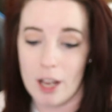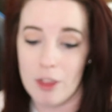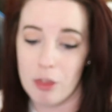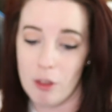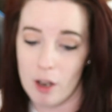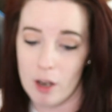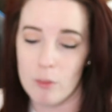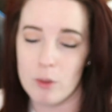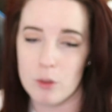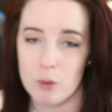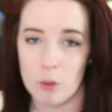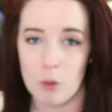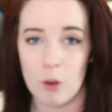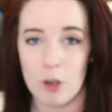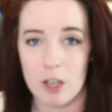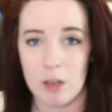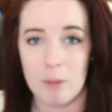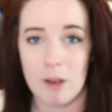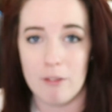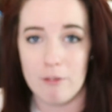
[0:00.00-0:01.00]
I thought I was
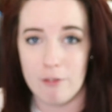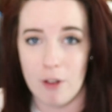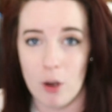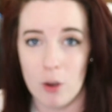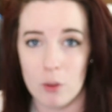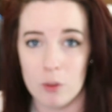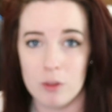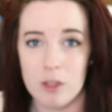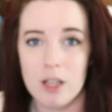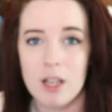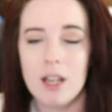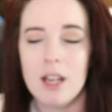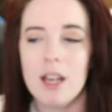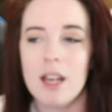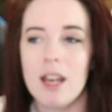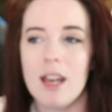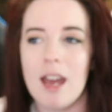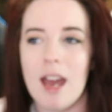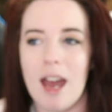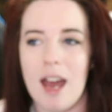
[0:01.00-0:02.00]
recording on my phone,
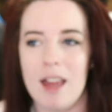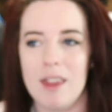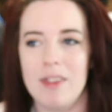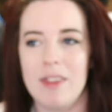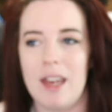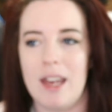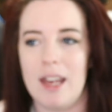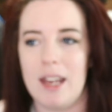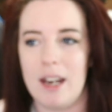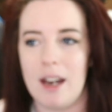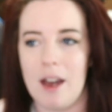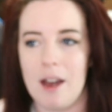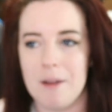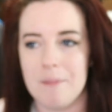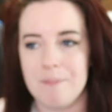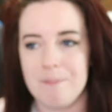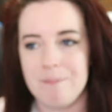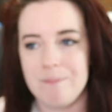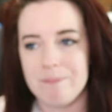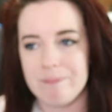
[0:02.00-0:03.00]
and
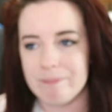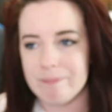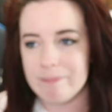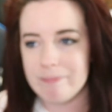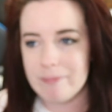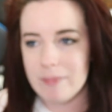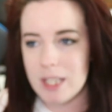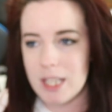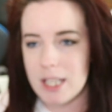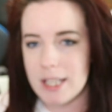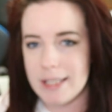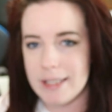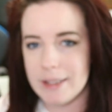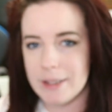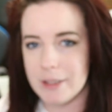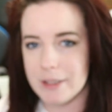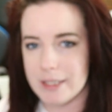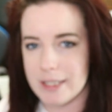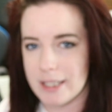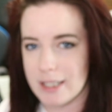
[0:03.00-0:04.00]
then
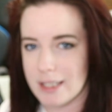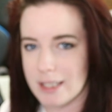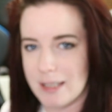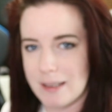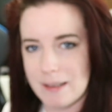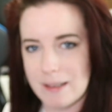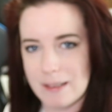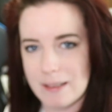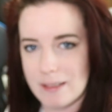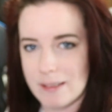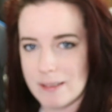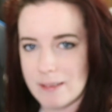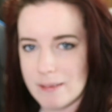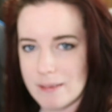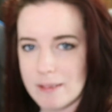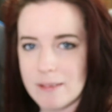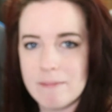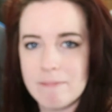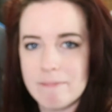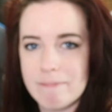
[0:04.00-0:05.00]
looked at the
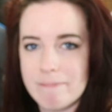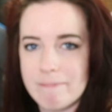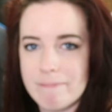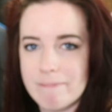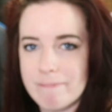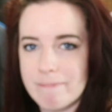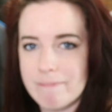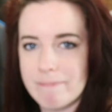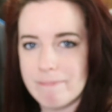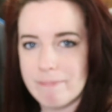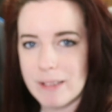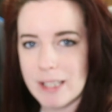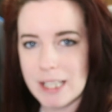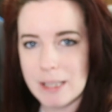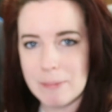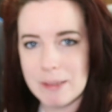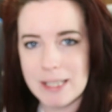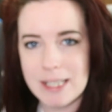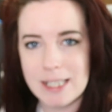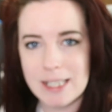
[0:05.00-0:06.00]

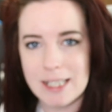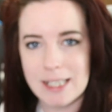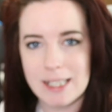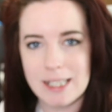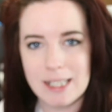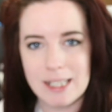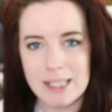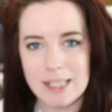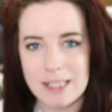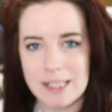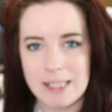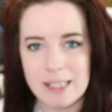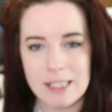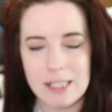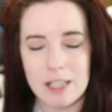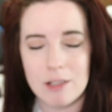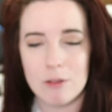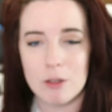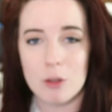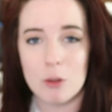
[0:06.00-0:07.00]
playback, and I did
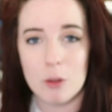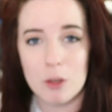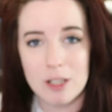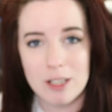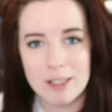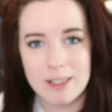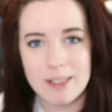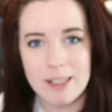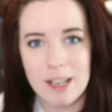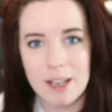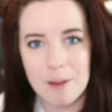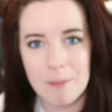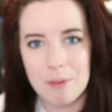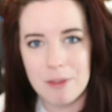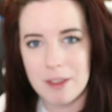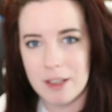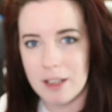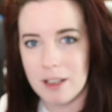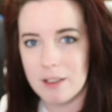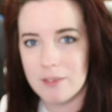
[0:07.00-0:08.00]
not record a damn
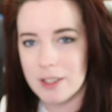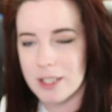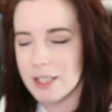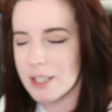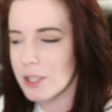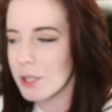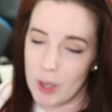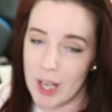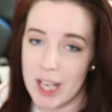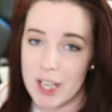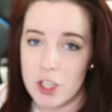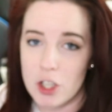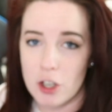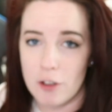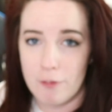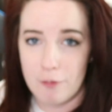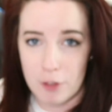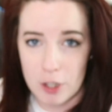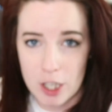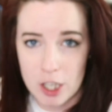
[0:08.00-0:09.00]
thing of it. I will enter
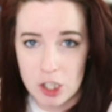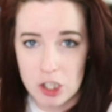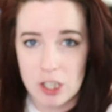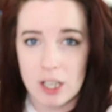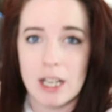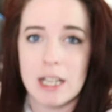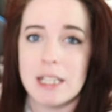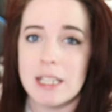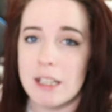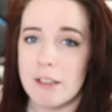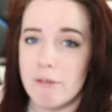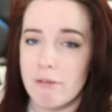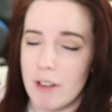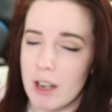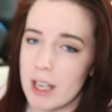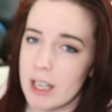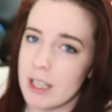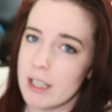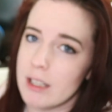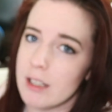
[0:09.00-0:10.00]
footage that I did
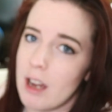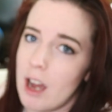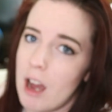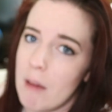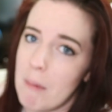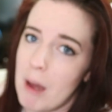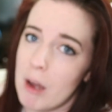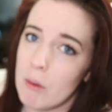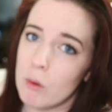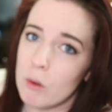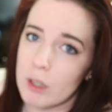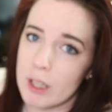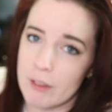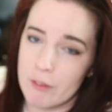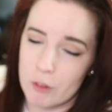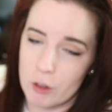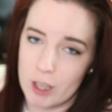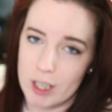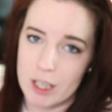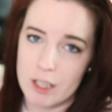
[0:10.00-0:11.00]
find. I will
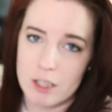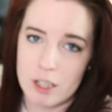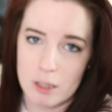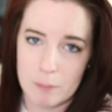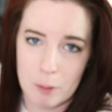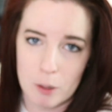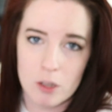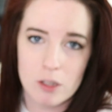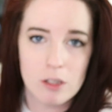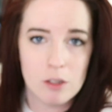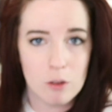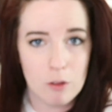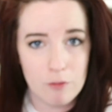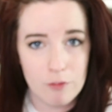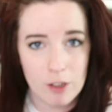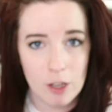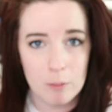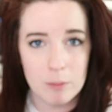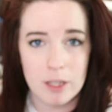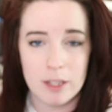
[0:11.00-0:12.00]
give credit to the person who
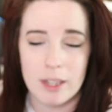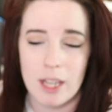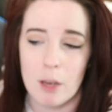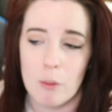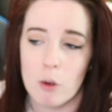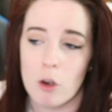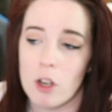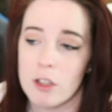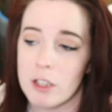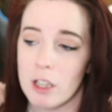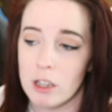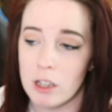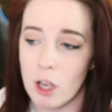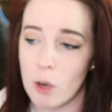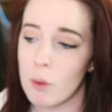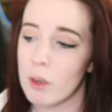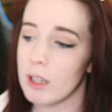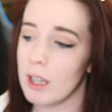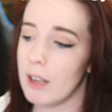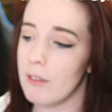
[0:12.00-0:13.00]
filmed it. They were on the
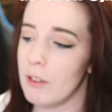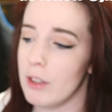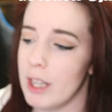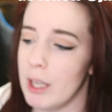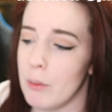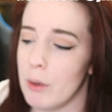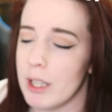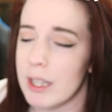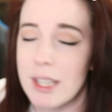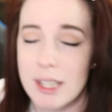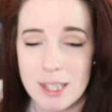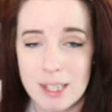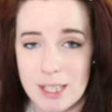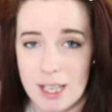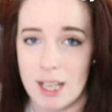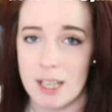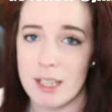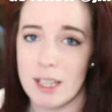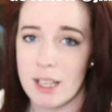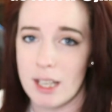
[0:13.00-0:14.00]
lower level. They were in the
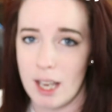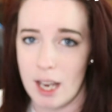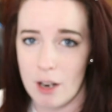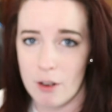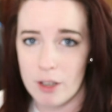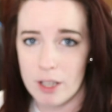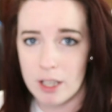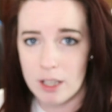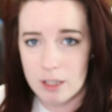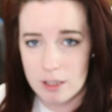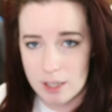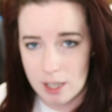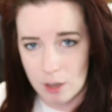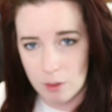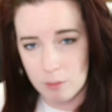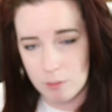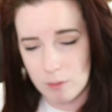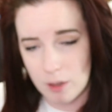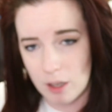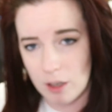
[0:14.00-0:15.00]
standing area
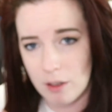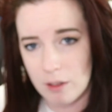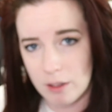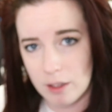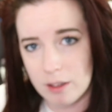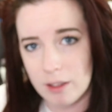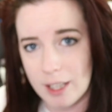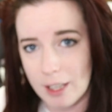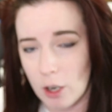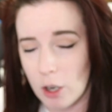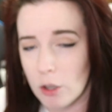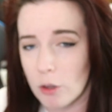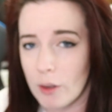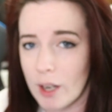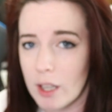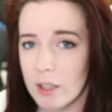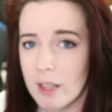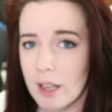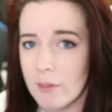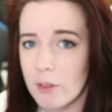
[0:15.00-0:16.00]
down like on
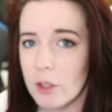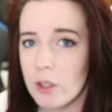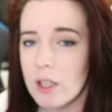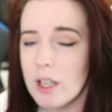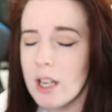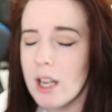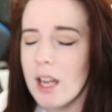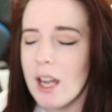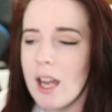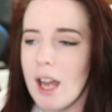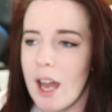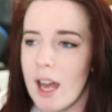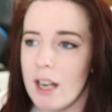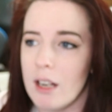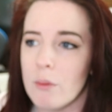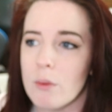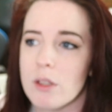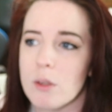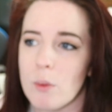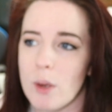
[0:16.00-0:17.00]
ground level. And
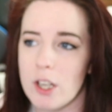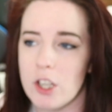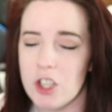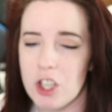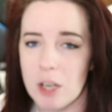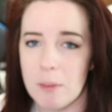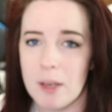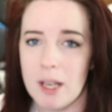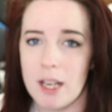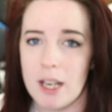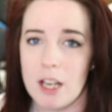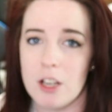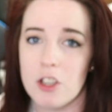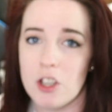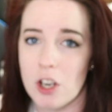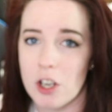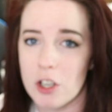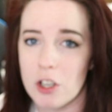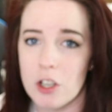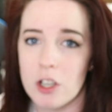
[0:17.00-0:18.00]
it was when Jimin and
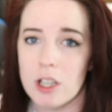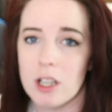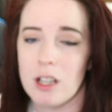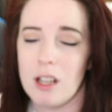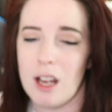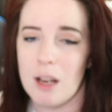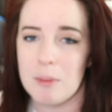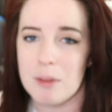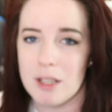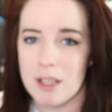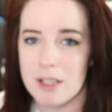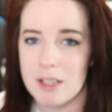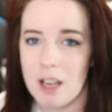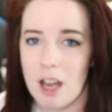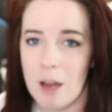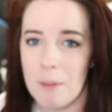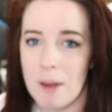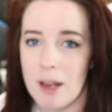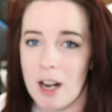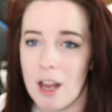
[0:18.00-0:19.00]
Jungkook climbed to the
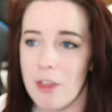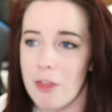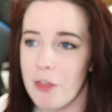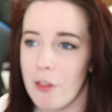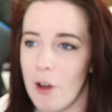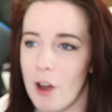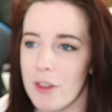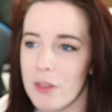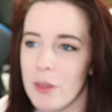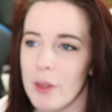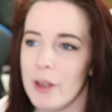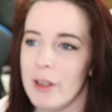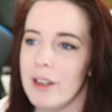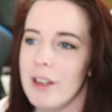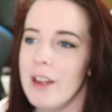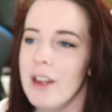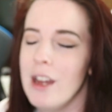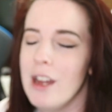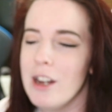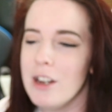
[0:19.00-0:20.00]
top, and I thought
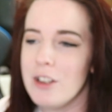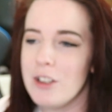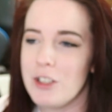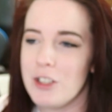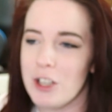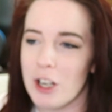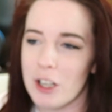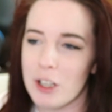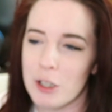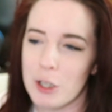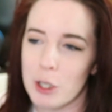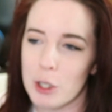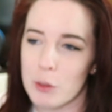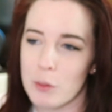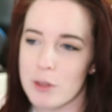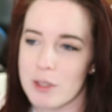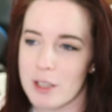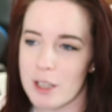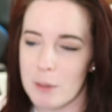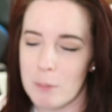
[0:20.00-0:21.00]
that Jungkook
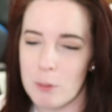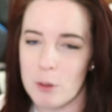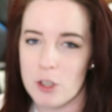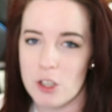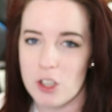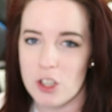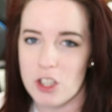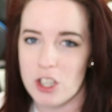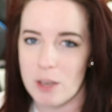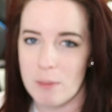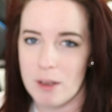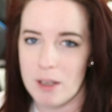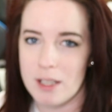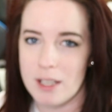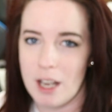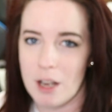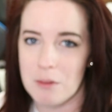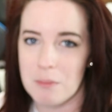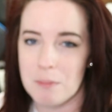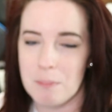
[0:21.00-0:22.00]
was going to push Jimin
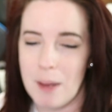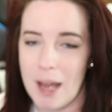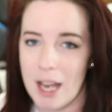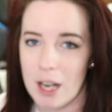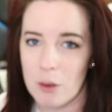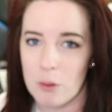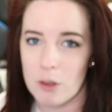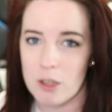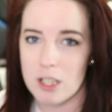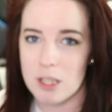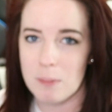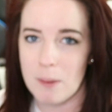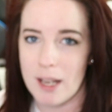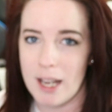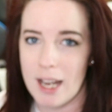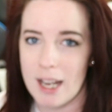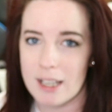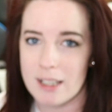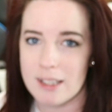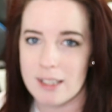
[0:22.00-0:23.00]
down backwards by
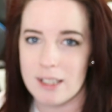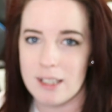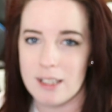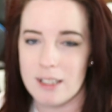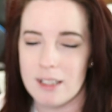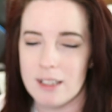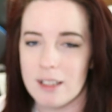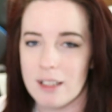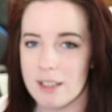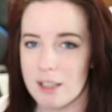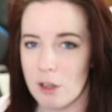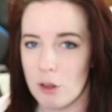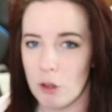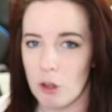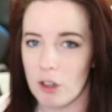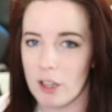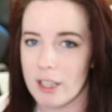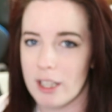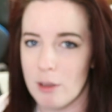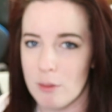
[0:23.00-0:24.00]
accident because it
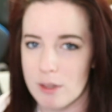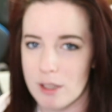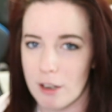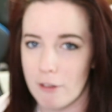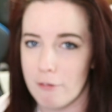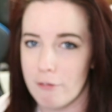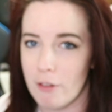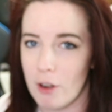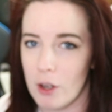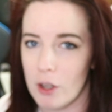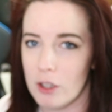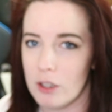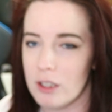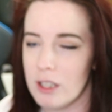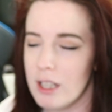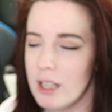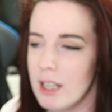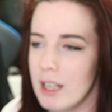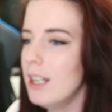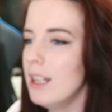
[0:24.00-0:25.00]
looked like he was going to
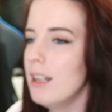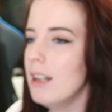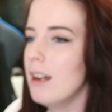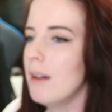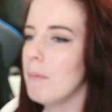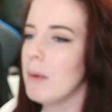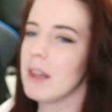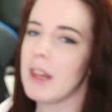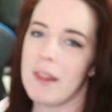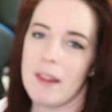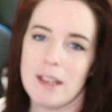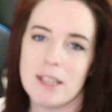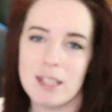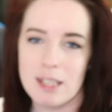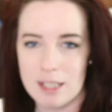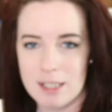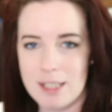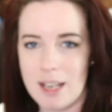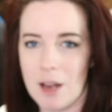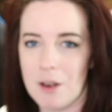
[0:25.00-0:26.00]
fall. But then they
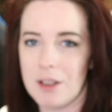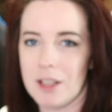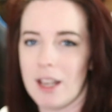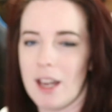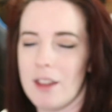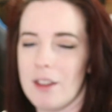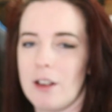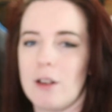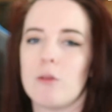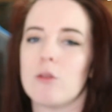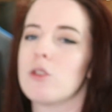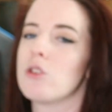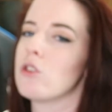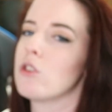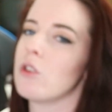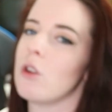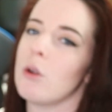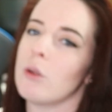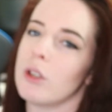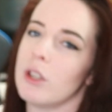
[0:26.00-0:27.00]
slid down together, and it was
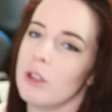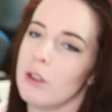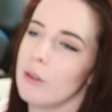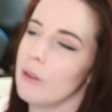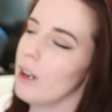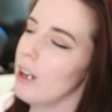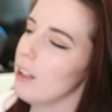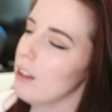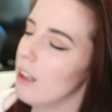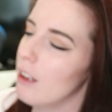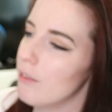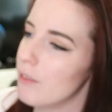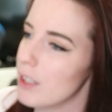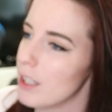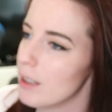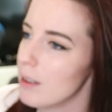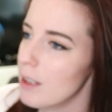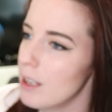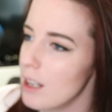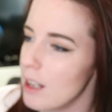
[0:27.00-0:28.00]
so cute. I loved it.